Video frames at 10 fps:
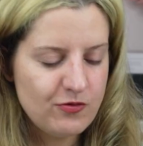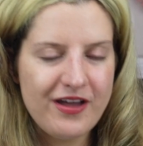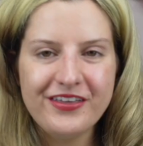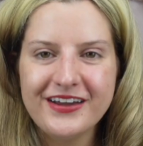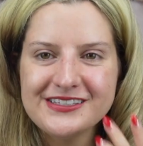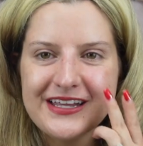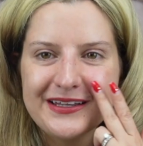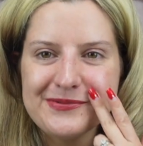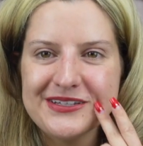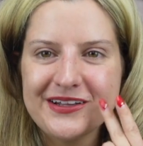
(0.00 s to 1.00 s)
I think I just had
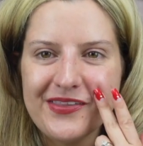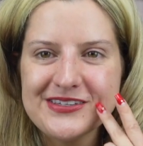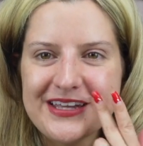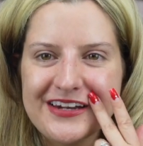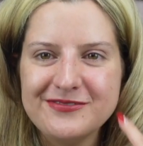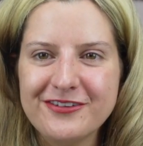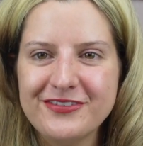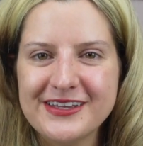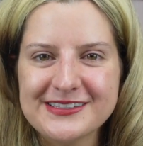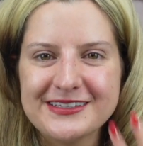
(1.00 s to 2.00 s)
lipstick on the side of my
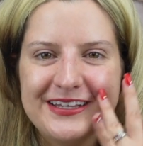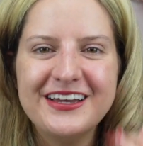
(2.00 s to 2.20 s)
face.